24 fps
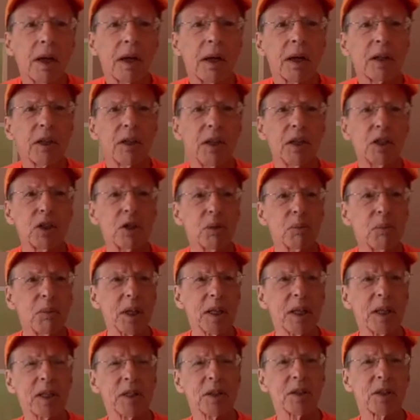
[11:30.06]
This
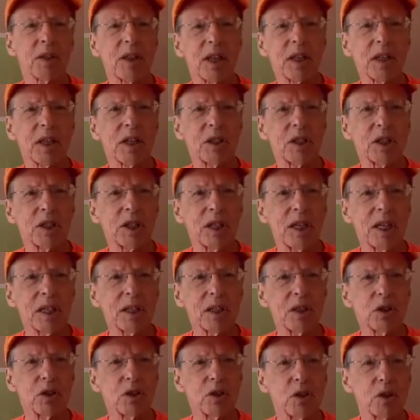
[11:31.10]
means that the
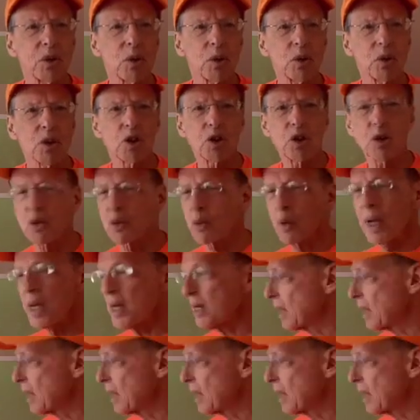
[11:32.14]
chances your straight